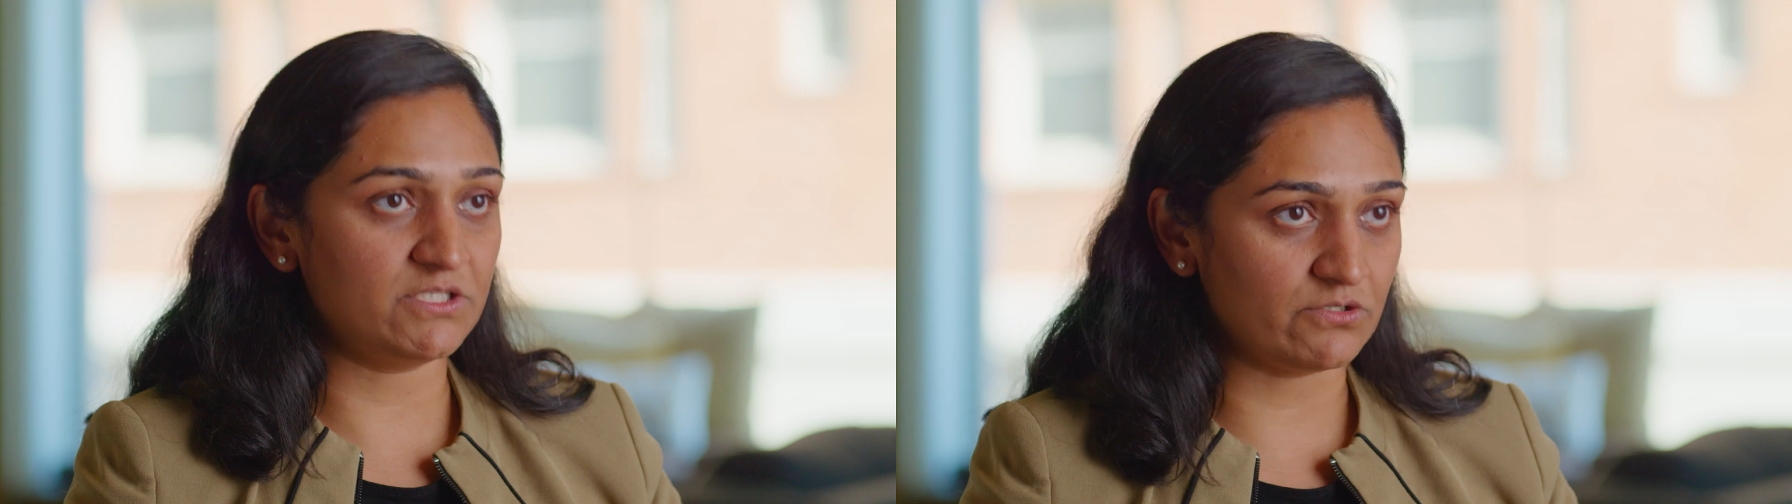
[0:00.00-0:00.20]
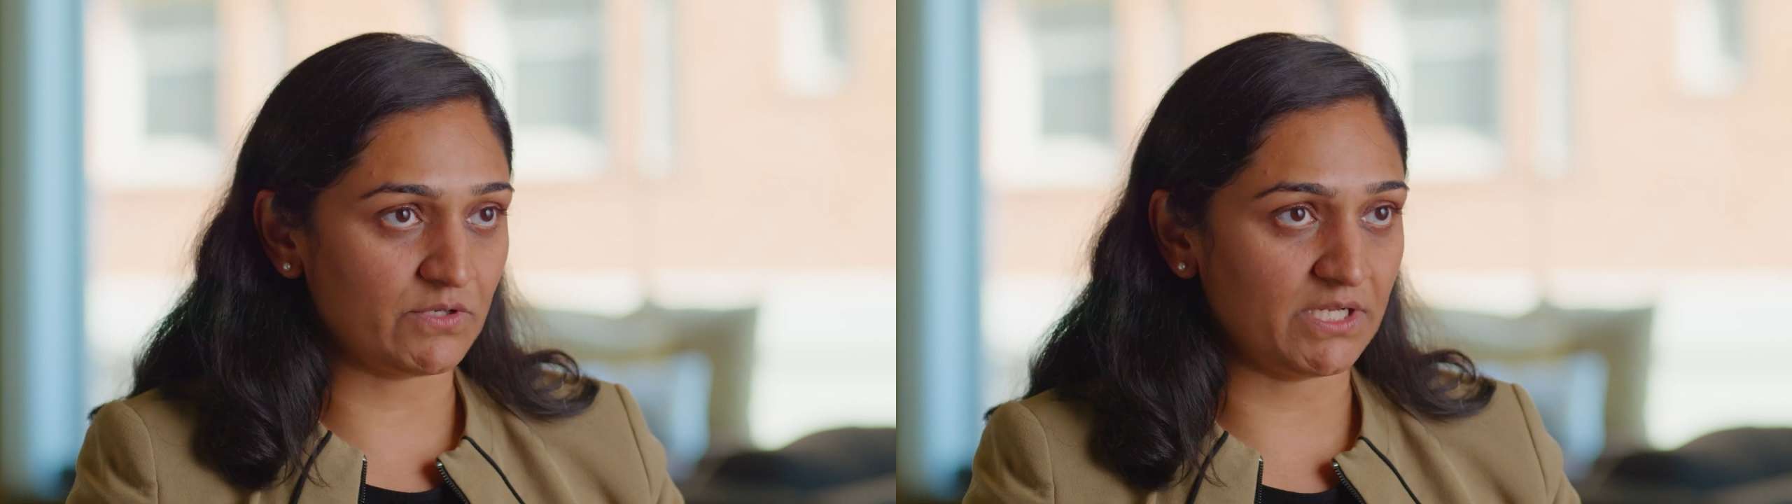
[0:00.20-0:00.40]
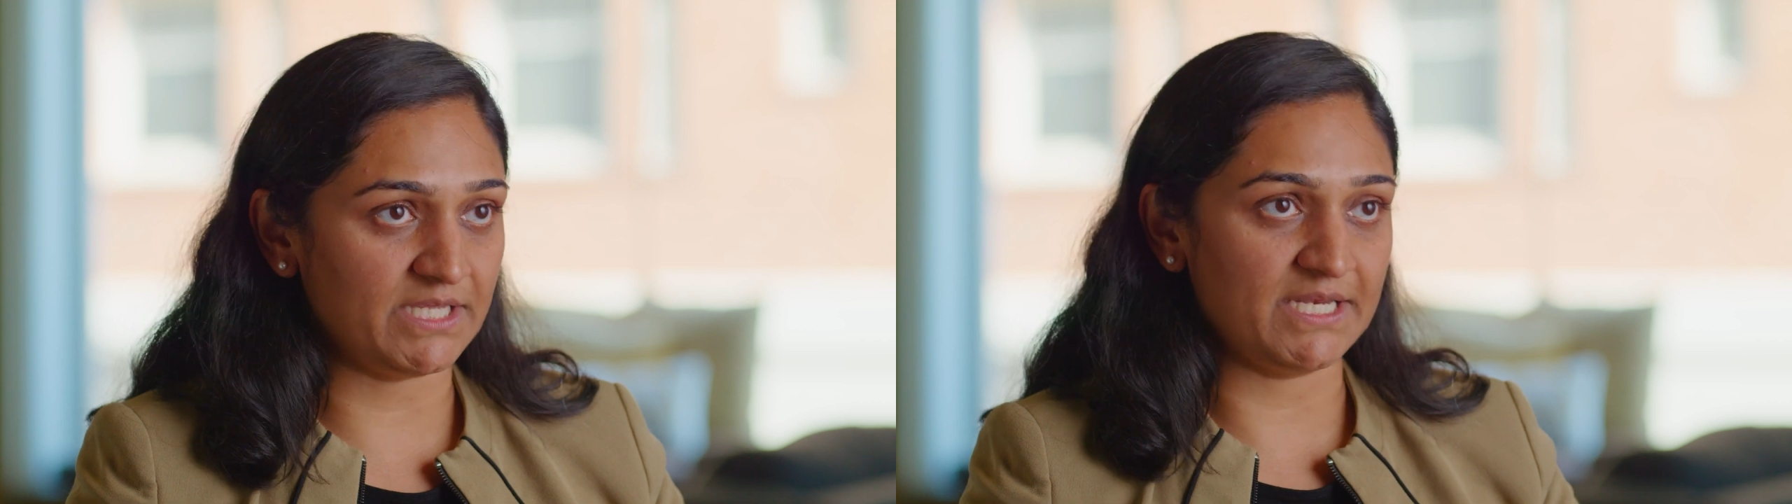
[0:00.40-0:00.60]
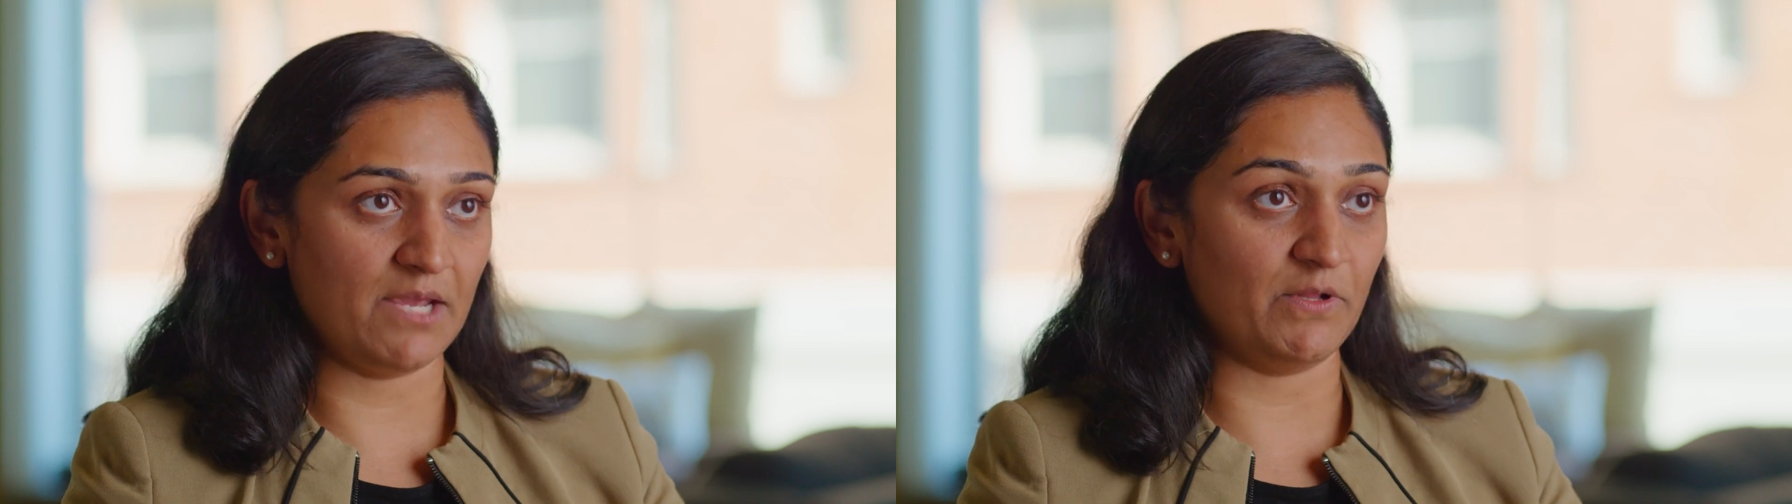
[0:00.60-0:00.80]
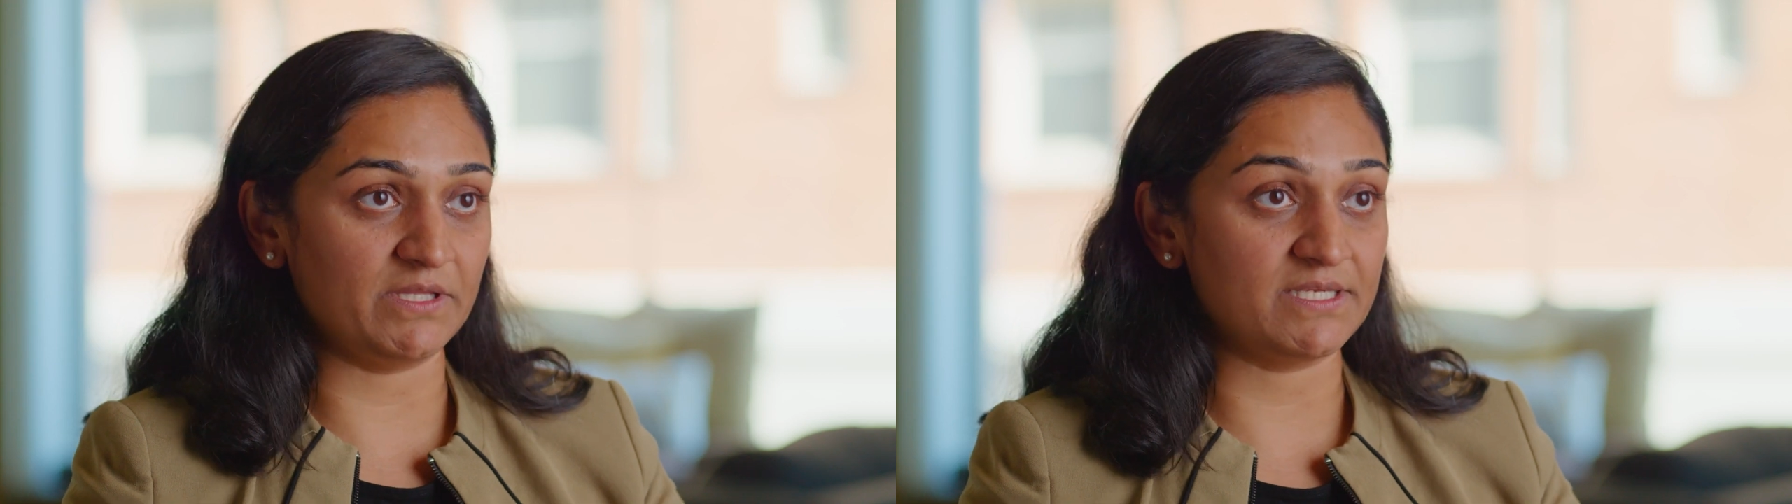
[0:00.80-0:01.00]
to really
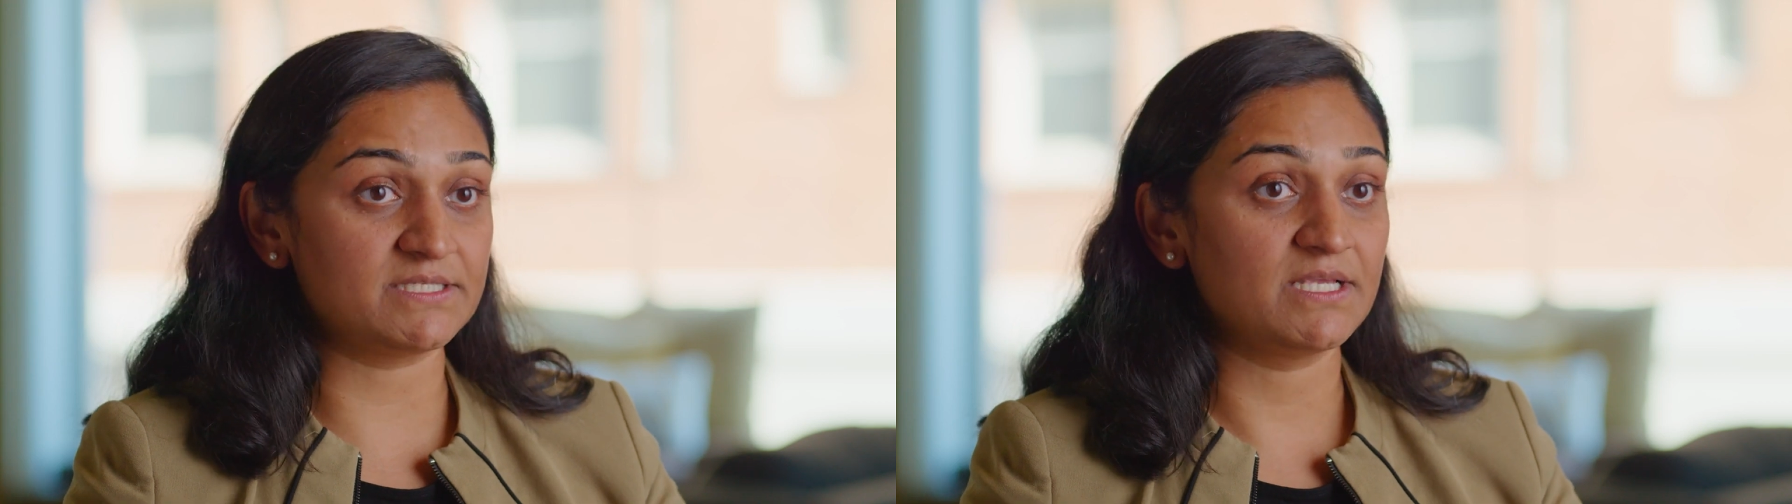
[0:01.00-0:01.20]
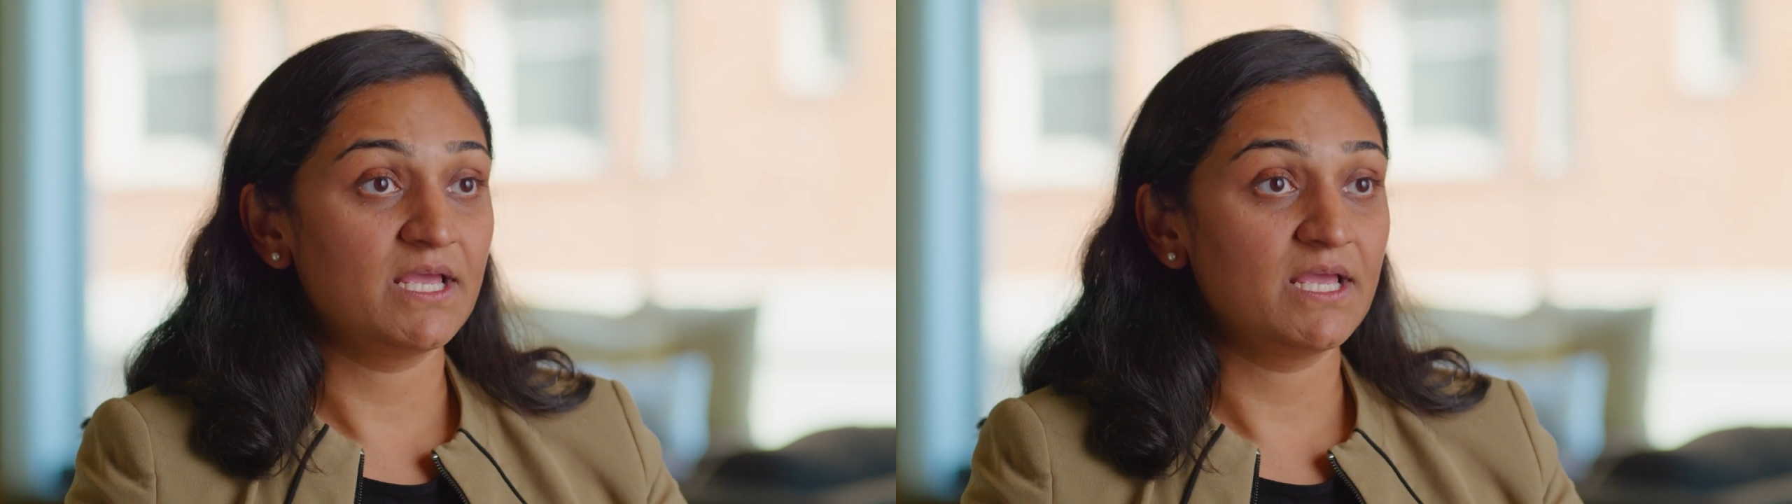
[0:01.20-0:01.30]
enable this.